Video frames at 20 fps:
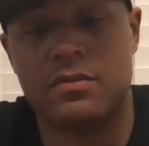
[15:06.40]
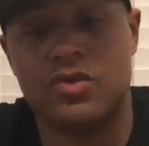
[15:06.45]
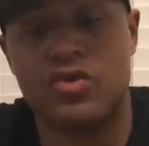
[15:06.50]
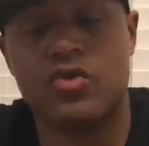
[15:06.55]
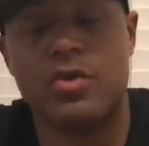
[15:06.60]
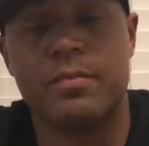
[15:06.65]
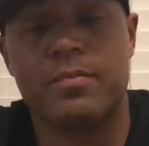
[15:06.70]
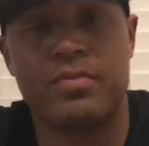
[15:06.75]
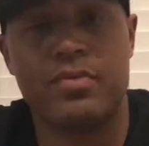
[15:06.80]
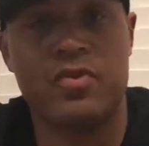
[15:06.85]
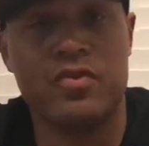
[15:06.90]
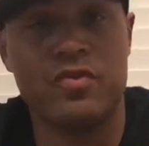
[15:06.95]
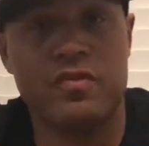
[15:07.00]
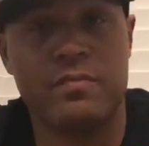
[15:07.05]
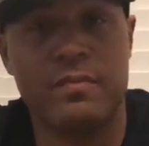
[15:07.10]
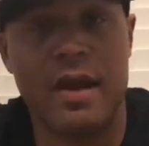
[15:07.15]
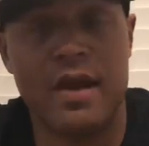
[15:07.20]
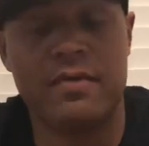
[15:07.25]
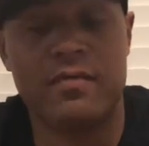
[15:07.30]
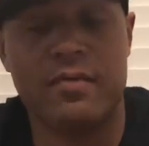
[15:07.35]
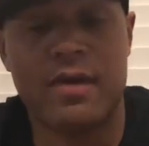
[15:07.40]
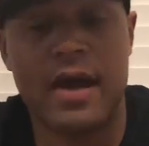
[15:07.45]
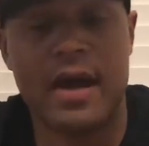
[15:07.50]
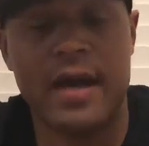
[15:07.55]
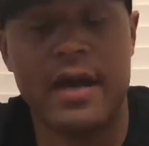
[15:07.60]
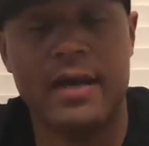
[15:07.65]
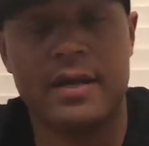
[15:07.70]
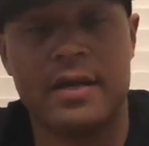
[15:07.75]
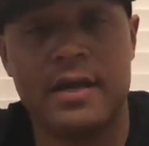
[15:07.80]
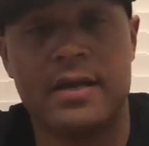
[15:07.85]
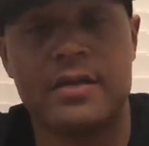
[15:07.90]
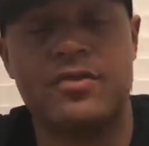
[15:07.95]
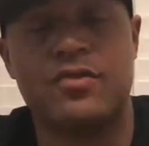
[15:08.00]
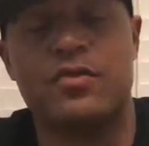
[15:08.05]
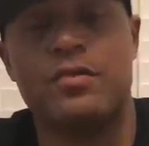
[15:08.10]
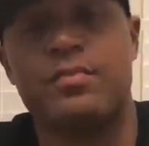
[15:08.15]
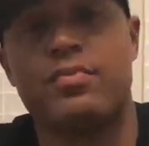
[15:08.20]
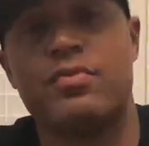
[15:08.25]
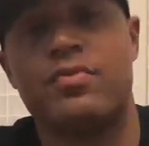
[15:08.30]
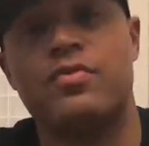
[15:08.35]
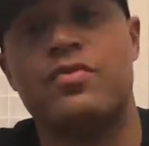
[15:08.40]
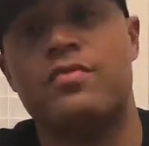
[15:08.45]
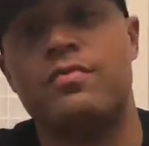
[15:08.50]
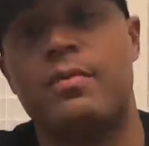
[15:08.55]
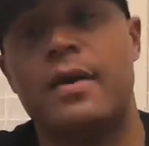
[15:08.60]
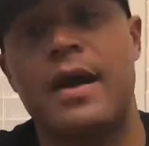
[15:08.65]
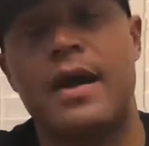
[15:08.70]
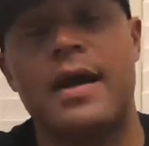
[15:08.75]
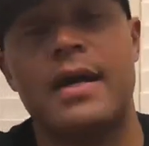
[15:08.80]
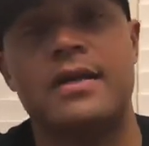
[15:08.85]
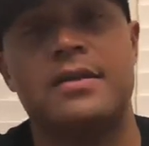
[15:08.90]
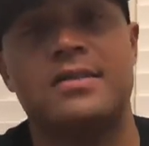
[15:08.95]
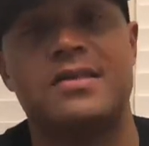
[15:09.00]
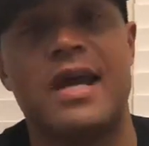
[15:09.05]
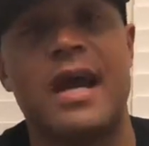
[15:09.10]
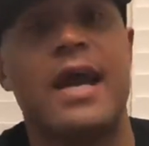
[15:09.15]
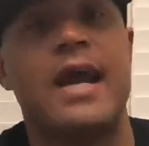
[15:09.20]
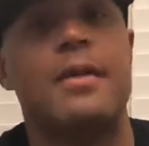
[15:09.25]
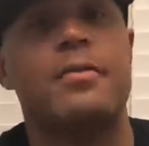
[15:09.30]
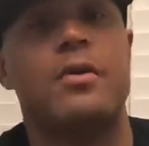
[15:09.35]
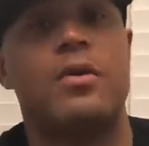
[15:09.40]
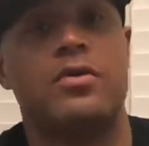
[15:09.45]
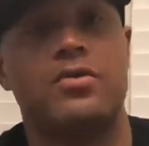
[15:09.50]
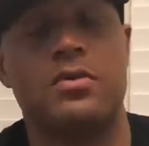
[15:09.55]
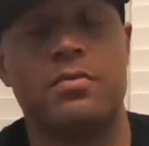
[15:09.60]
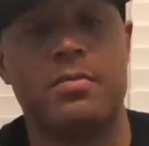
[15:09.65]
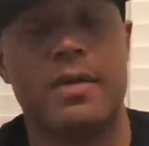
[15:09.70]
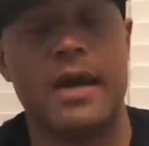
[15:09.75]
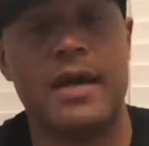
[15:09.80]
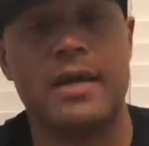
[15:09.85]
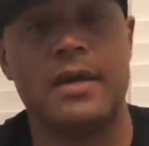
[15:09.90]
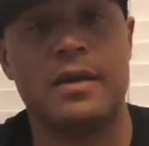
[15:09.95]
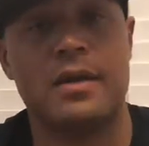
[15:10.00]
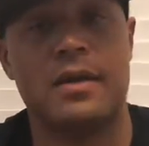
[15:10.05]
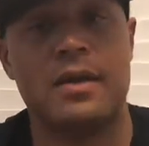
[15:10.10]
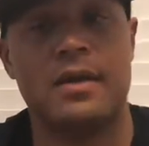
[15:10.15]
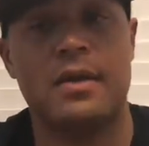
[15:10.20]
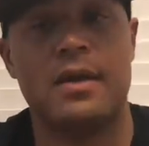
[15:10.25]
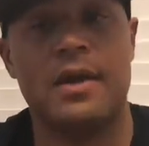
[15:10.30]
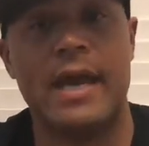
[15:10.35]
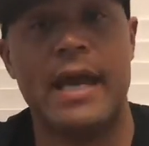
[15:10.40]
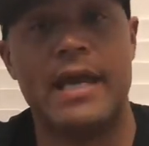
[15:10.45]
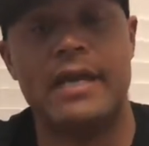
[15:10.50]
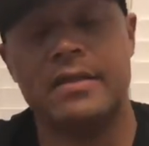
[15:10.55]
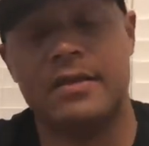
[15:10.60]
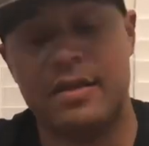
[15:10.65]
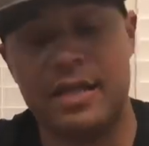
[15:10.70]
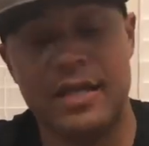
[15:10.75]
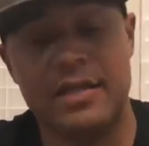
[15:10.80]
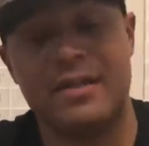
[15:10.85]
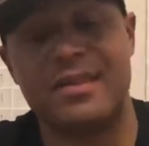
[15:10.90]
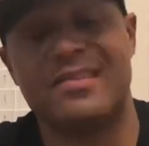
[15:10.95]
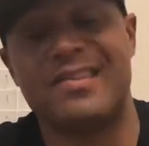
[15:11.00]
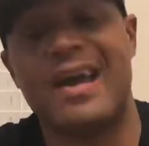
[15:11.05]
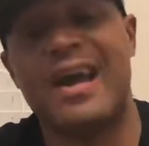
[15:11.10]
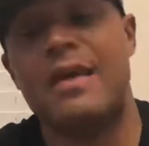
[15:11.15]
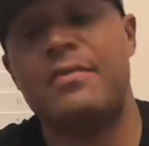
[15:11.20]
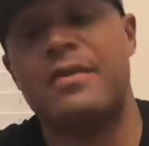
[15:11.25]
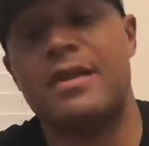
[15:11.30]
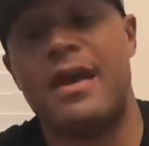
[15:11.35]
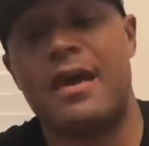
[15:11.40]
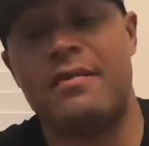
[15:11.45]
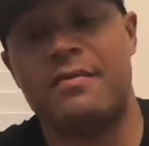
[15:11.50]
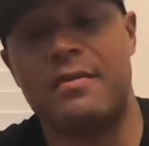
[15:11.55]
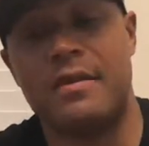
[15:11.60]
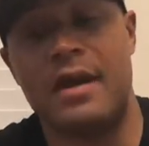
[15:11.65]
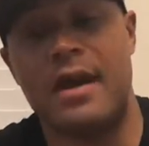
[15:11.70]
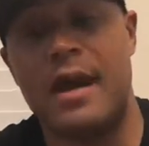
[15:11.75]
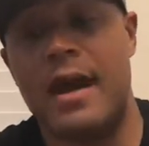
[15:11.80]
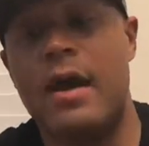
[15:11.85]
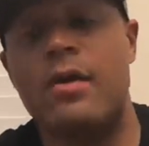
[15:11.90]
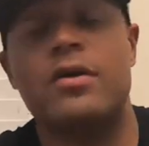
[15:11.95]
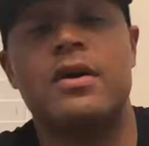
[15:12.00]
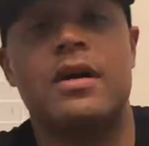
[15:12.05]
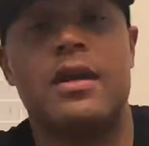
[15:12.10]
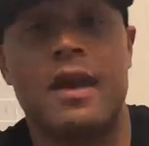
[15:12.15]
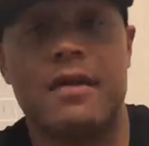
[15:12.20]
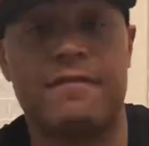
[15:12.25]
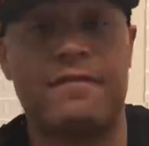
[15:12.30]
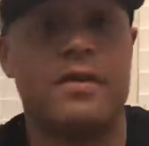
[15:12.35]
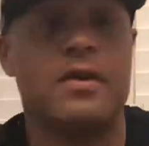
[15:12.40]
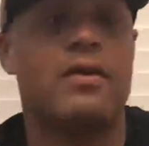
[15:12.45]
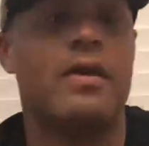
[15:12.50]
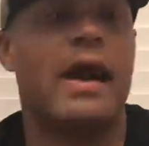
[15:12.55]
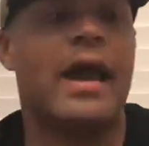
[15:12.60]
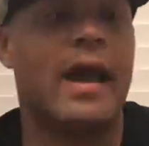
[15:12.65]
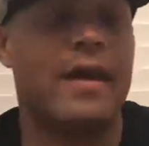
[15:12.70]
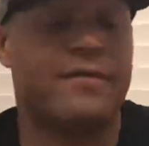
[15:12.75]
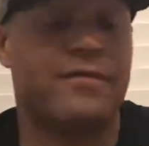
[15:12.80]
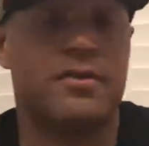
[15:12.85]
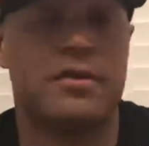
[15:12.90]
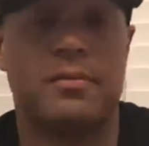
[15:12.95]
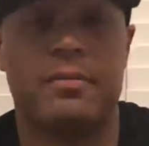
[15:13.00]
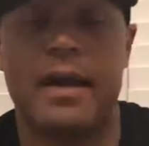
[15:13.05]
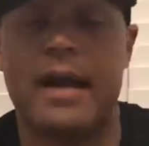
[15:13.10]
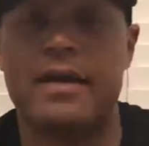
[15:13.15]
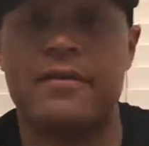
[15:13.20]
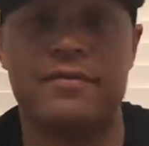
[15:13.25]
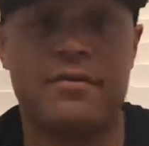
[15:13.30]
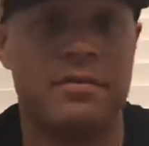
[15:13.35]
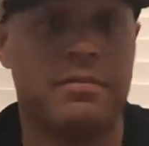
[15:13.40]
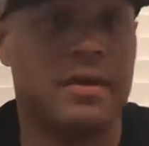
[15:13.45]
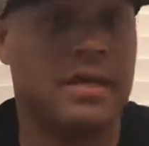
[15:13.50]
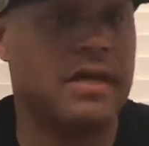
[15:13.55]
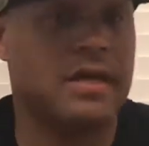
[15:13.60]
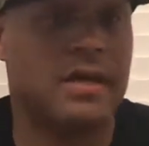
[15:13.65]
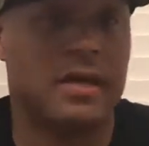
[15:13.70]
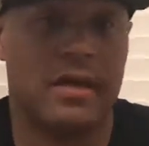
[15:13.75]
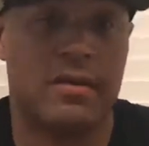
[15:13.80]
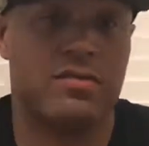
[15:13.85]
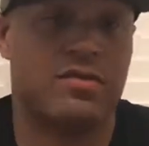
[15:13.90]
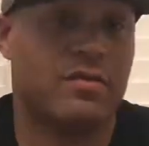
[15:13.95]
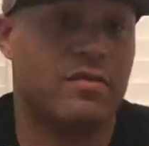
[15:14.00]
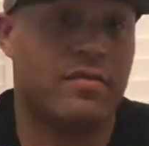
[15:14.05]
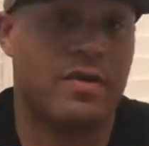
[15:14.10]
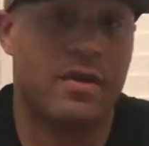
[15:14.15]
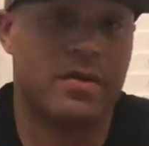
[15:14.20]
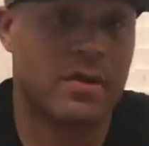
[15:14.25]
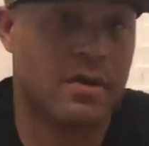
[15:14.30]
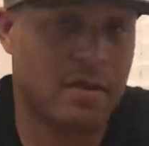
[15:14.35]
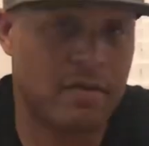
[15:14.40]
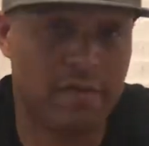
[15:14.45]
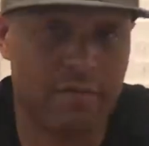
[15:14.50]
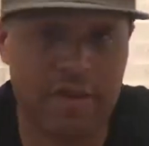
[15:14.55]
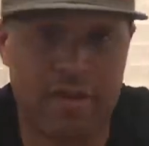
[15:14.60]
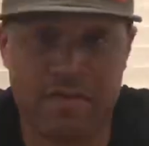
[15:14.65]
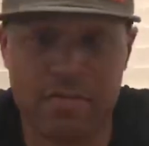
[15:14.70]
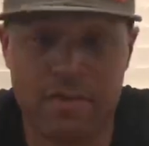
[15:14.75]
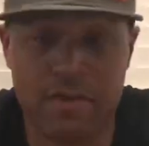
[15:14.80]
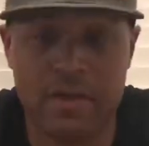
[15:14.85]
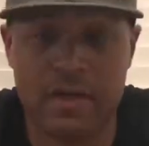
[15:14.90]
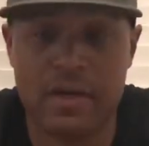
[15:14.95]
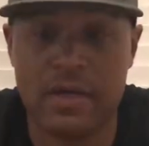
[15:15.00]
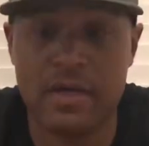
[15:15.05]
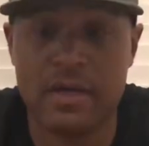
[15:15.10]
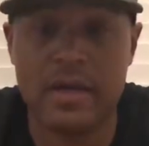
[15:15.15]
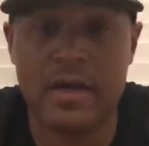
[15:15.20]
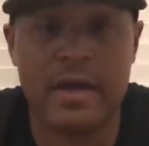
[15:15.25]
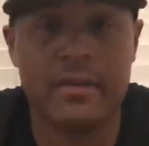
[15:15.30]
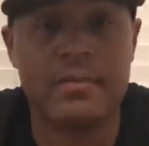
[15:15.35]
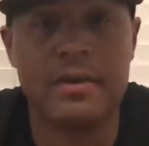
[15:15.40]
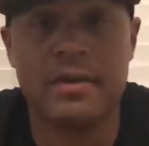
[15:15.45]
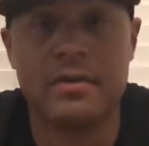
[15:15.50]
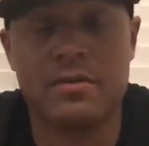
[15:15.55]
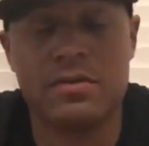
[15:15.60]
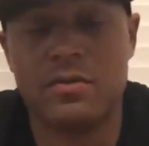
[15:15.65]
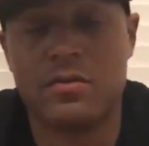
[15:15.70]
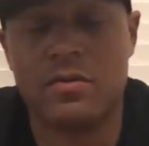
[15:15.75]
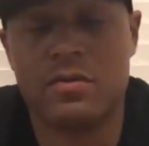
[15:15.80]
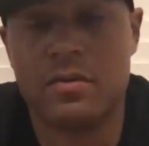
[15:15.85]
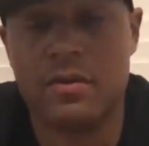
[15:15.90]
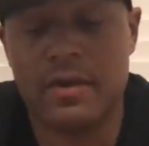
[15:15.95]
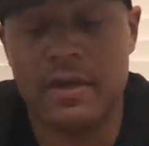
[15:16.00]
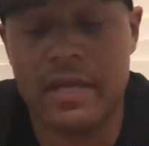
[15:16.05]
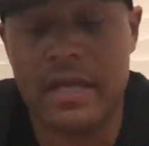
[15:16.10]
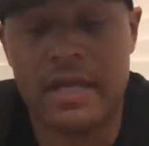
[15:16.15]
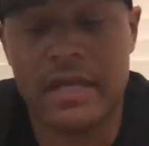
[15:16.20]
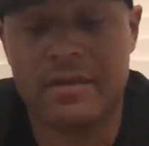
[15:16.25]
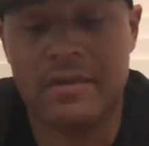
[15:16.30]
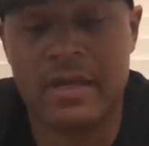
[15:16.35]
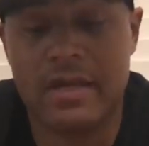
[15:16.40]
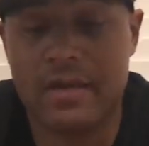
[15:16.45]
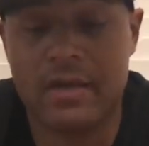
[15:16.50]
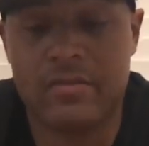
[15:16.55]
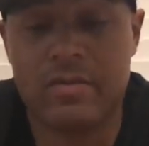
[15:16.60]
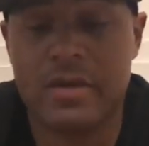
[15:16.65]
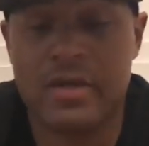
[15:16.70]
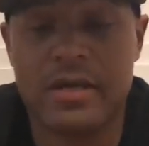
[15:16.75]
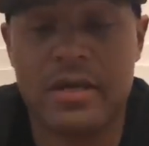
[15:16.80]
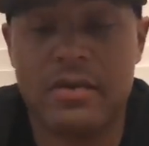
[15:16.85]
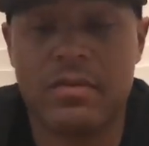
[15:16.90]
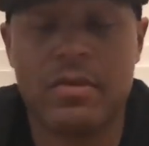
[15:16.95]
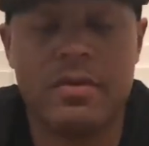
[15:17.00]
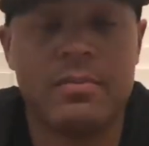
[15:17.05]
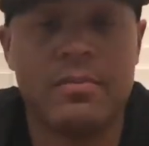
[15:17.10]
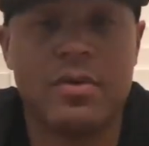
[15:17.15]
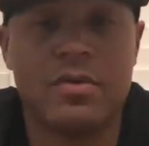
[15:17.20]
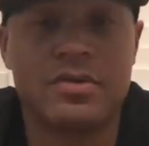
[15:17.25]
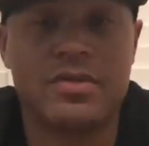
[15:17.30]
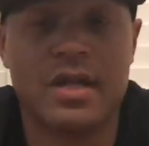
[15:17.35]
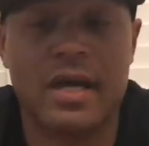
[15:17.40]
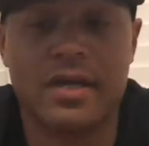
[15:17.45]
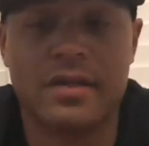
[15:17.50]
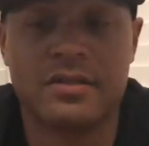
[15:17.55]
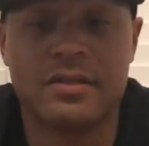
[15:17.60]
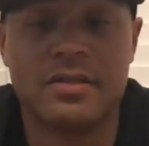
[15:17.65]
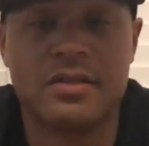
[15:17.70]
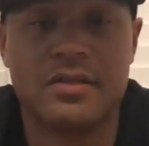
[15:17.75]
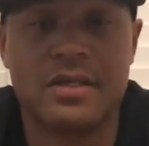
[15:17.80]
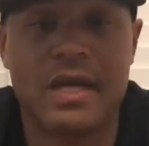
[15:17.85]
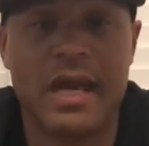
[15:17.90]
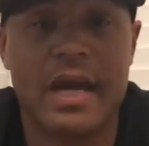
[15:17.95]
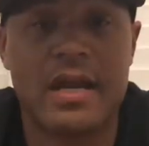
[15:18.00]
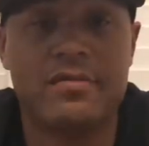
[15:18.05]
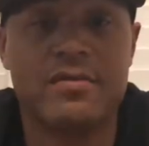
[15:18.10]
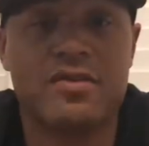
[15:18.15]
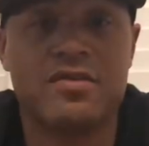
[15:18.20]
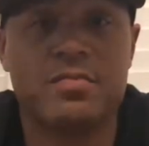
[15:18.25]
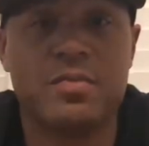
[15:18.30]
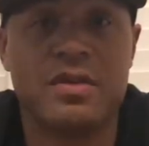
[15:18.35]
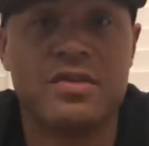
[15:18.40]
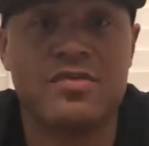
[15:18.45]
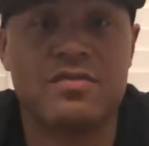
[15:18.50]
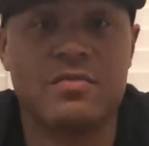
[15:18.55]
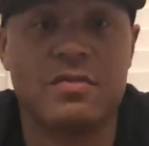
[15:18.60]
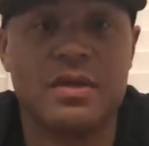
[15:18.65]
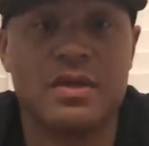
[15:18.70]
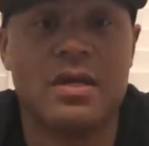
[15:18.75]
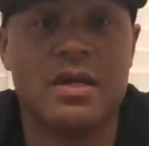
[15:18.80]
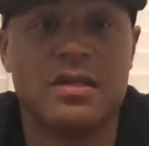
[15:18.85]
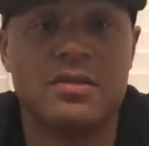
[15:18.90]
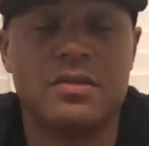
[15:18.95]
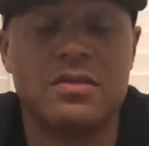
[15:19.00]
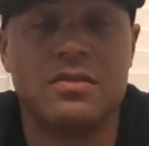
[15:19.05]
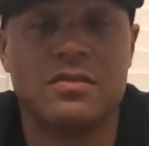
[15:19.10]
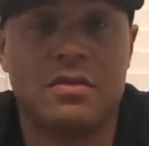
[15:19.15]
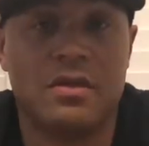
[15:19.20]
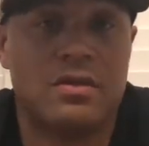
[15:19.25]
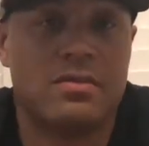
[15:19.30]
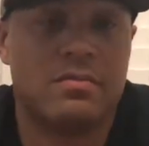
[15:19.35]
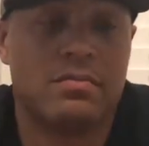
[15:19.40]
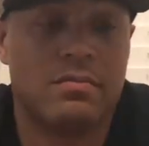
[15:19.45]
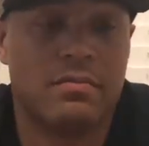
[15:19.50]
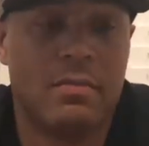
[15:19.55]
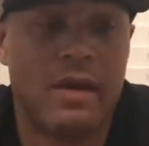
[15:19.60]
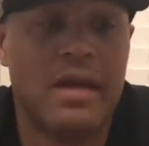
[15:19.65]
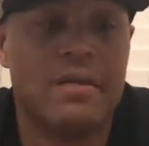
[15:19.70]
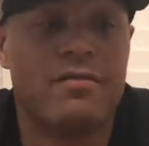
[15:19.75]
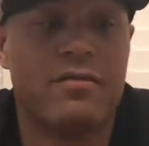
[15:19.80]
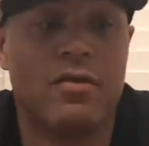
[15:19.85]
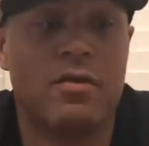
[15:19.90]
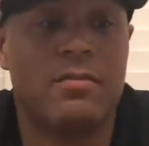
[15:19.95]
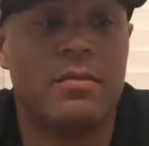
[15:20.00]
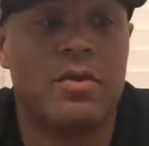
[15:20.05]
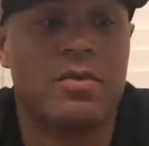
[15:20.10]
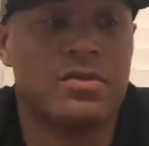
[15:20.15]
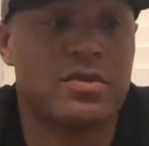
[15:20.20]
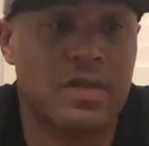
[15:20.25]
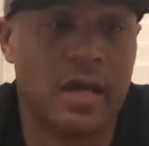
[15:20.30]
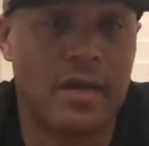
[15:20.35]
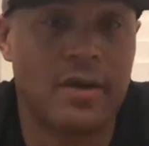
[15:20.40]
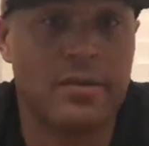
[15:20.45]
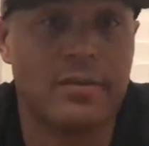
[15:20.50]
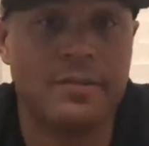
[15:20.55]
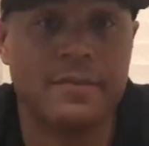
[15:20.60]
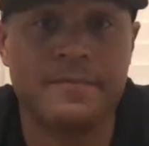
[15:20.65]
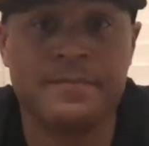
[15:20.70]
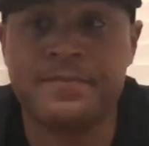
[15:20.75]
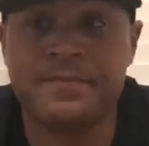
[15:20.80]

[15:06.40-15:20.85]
improve my ride and to improve my time on the bike, and then the time that how good I feel after the bike, for me, it was a very good investment. I mean, anything that we deal with motorcycles is kind of expensive because it's made for a motorcycle.